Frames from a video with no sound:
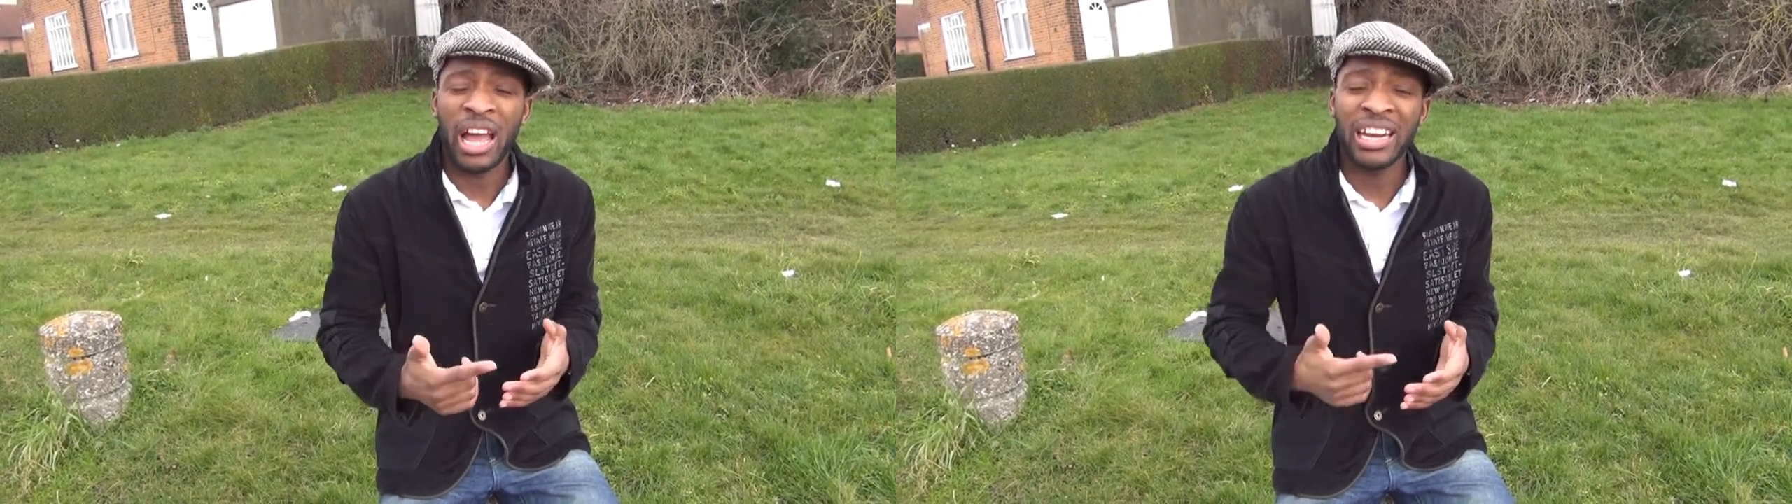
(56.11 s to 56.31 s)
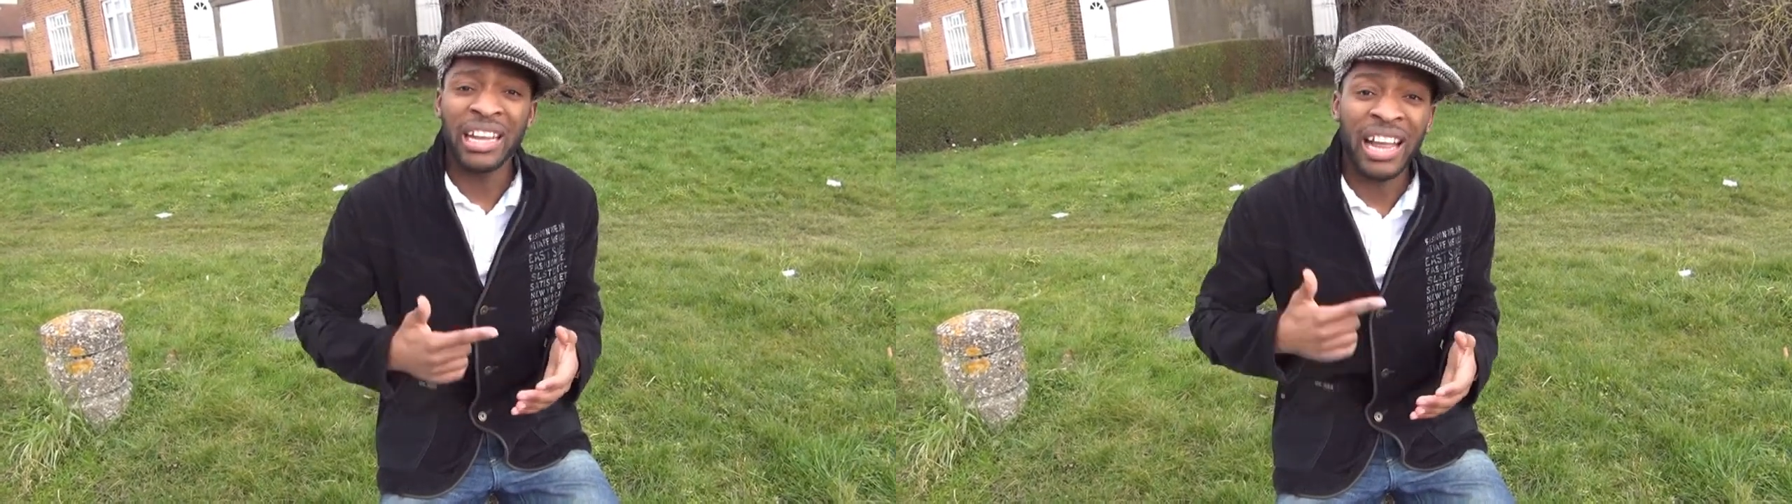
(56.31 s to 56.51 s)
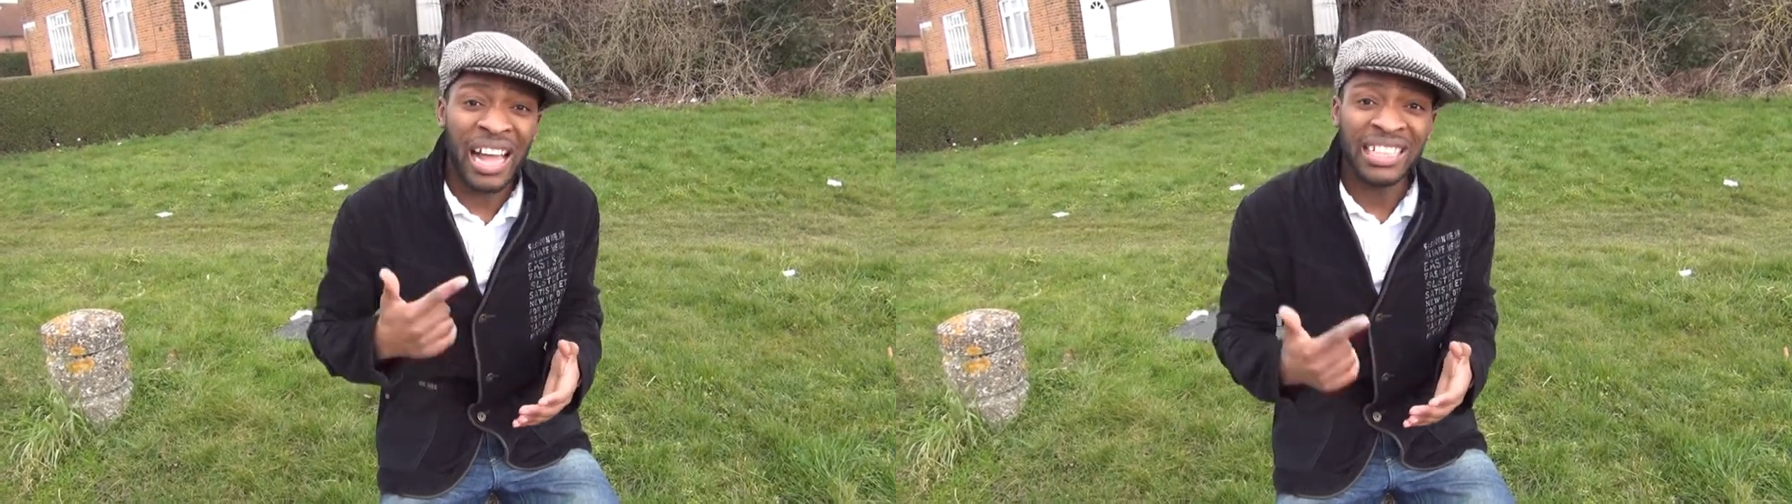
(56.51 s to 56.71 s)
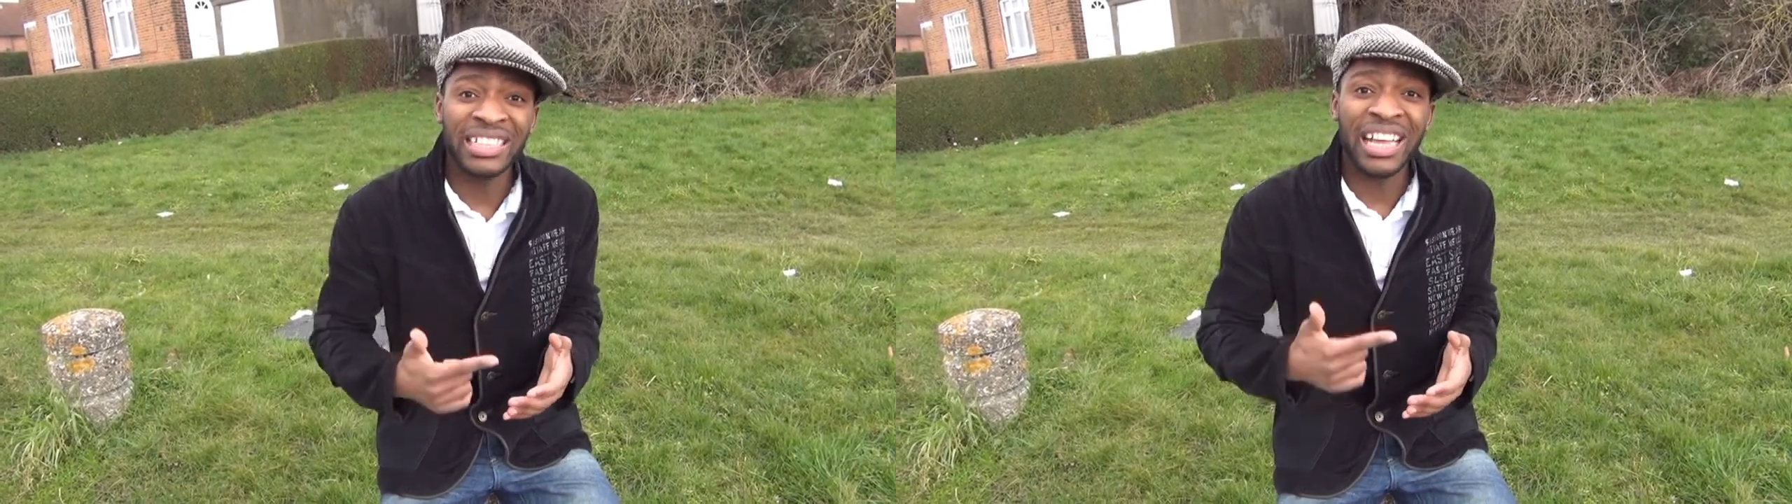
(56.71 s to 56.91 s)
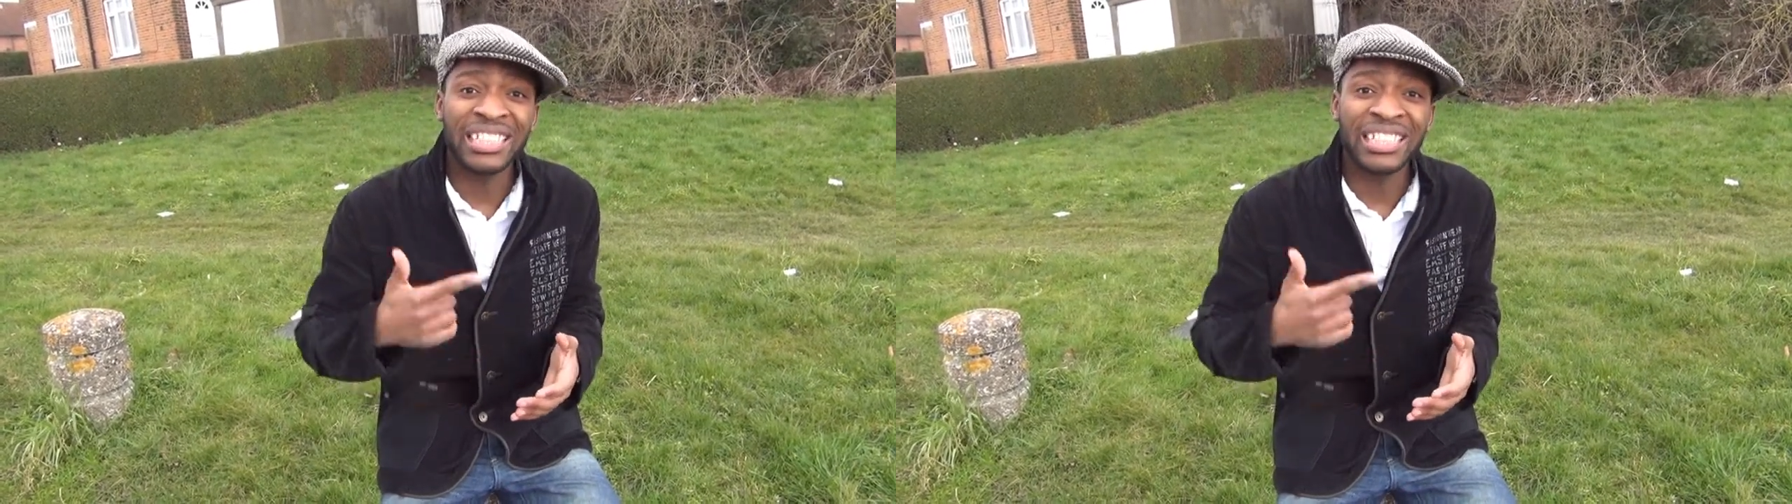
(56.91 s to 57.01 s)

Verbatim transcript: and added